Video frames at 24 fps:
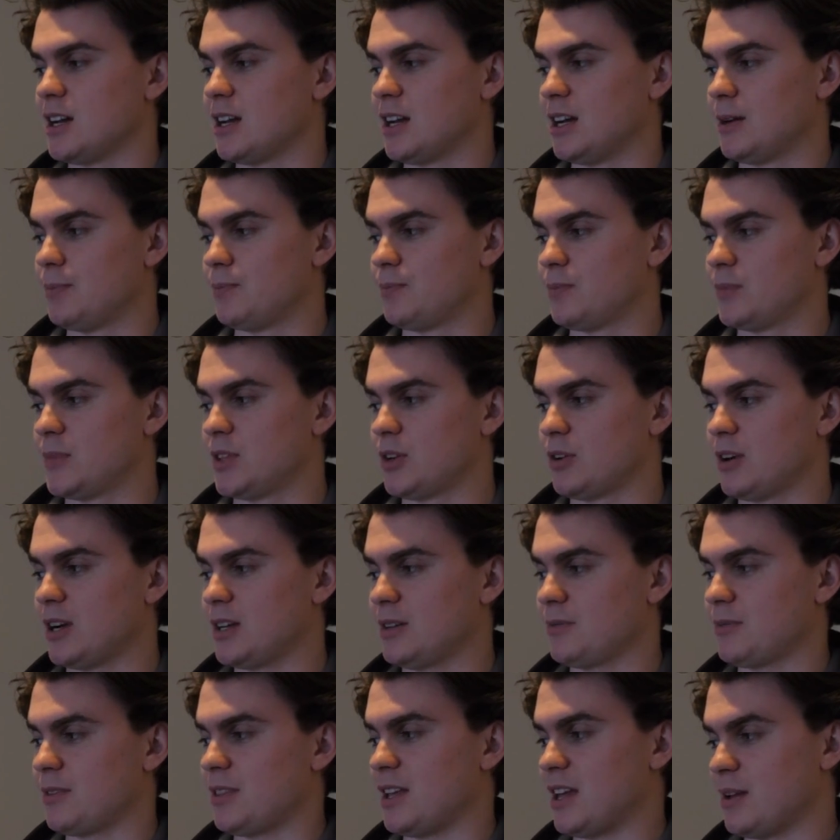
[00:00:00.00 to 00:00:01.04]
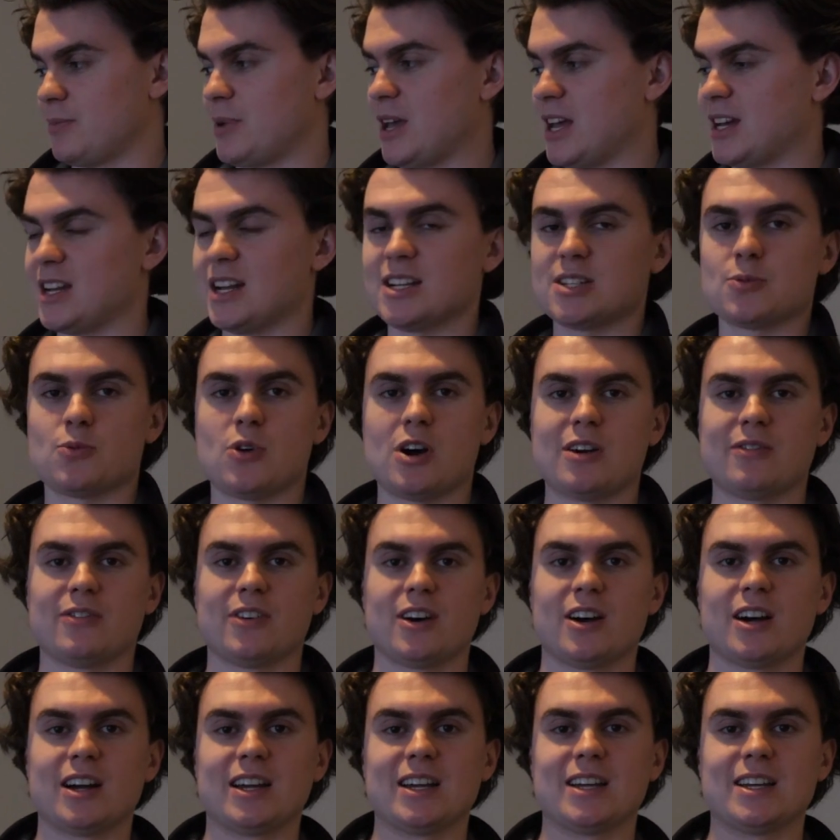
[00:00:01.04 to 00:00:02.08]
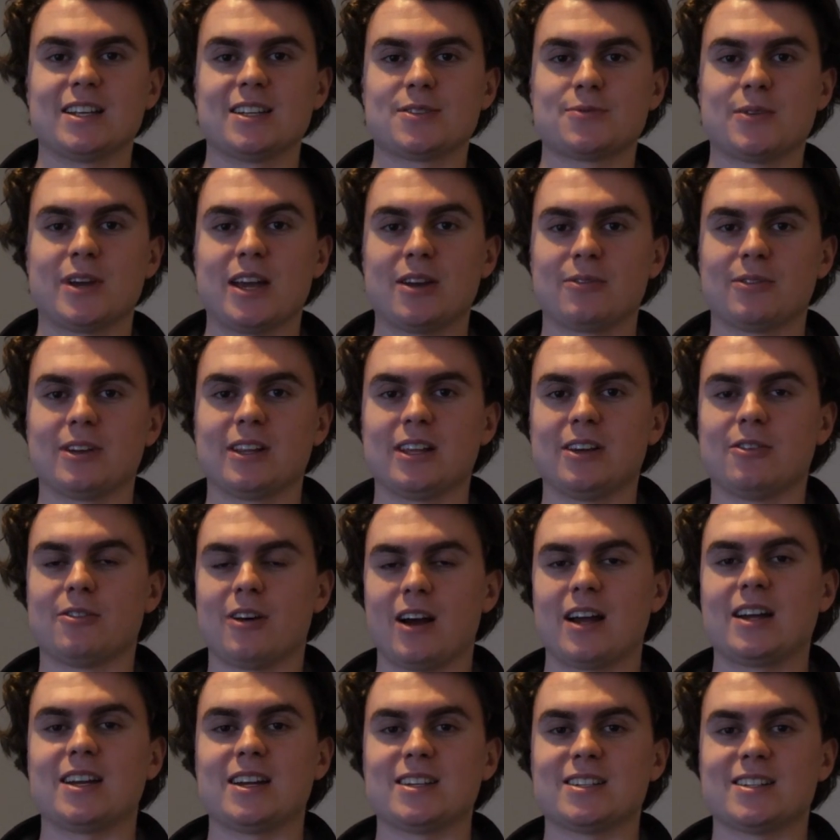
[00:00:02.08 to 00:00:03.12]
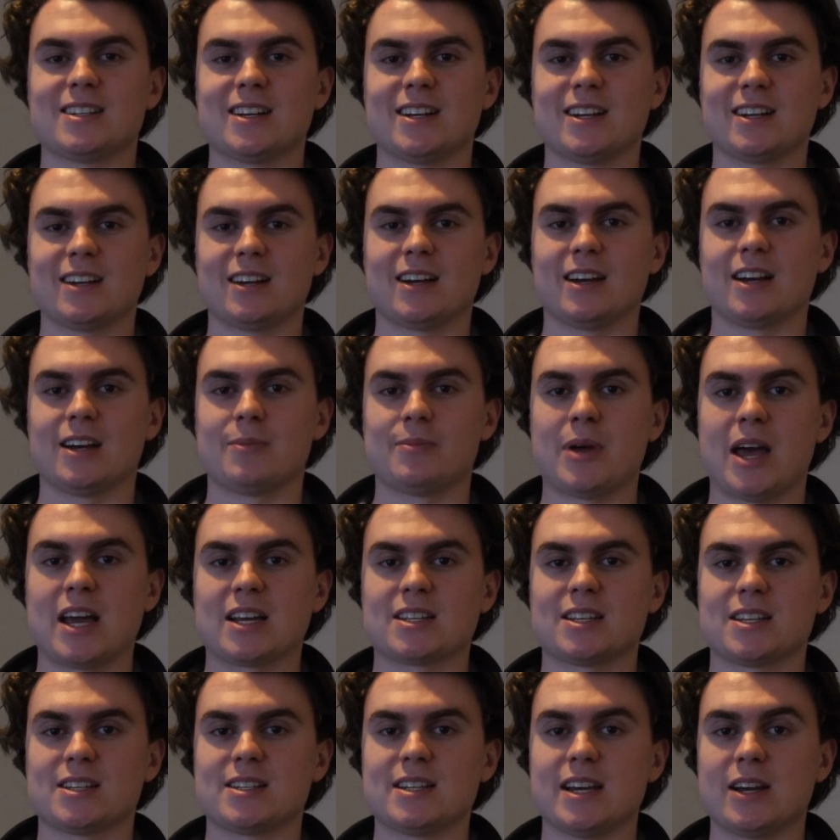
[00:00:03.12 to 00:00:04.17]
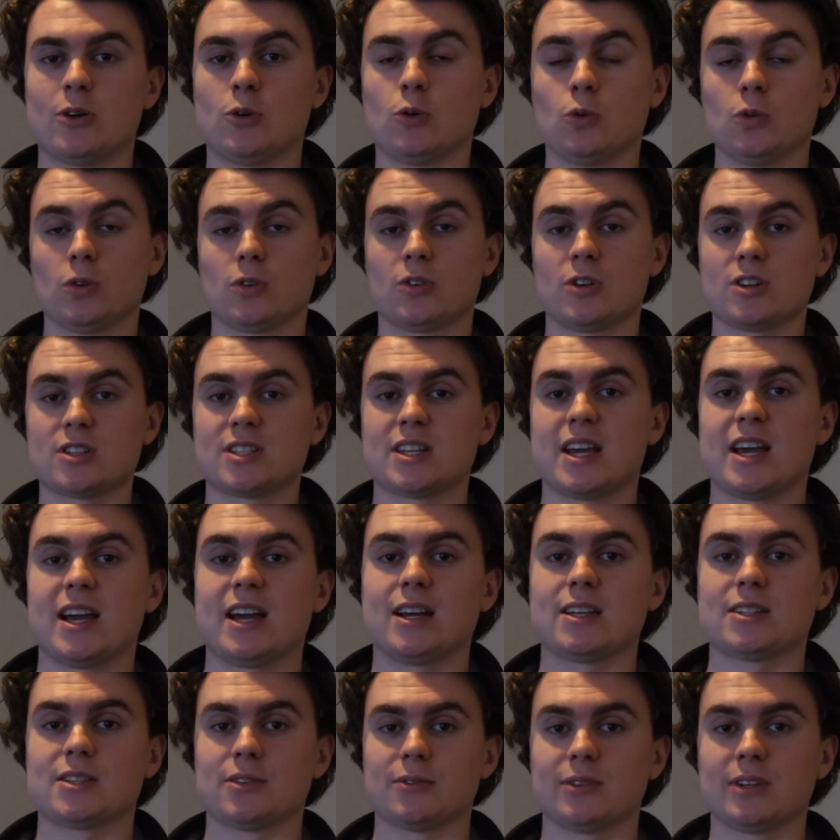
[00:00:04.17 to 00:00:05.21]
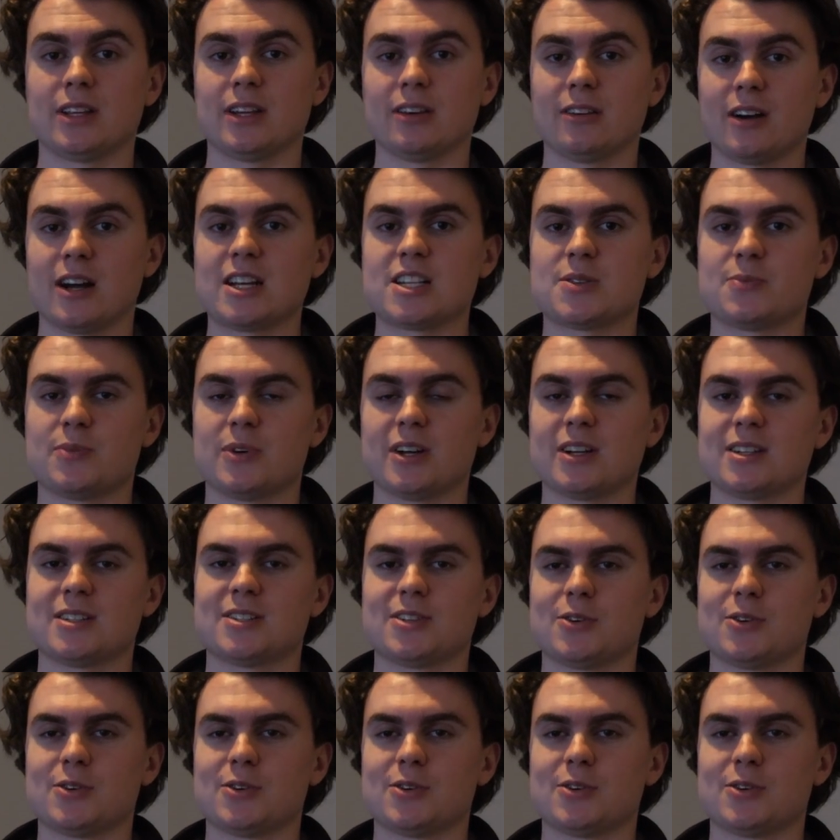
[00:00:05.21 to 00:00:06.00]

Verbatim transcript: um, the great thing about Nest Wi-Fi is we get really great internet um, access now all across the house, so really great spread.